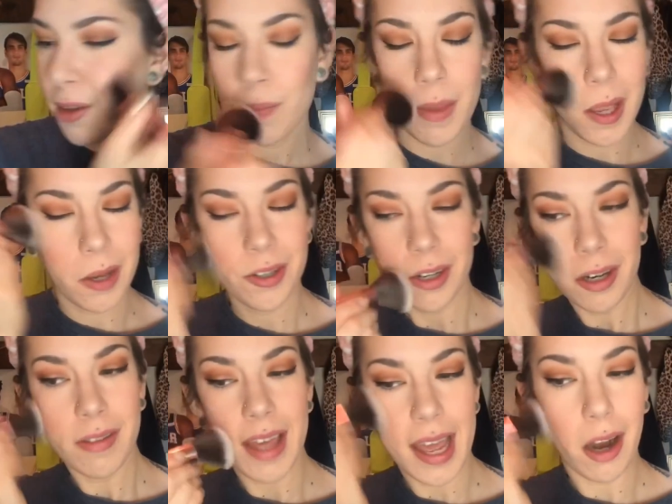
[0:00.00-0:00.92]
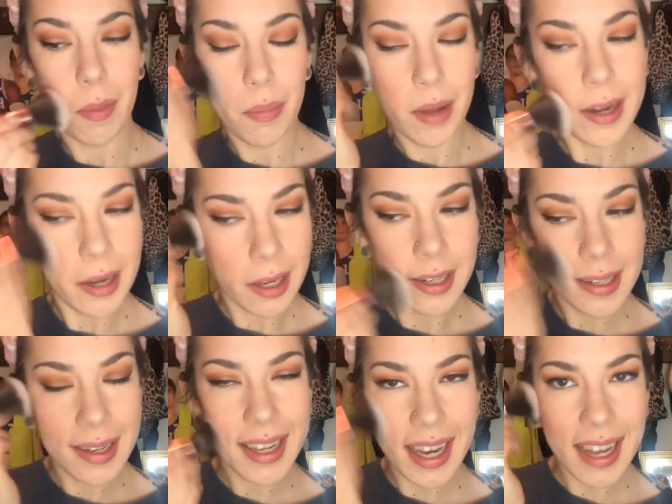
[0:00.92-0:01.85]
make sure they are blending
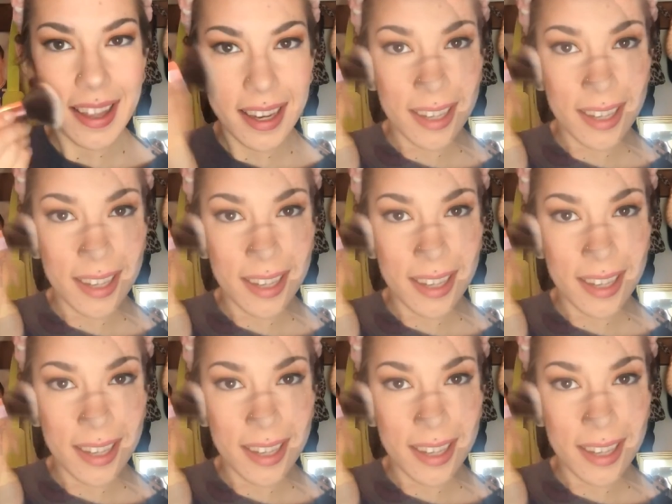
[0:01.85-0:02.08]
good together.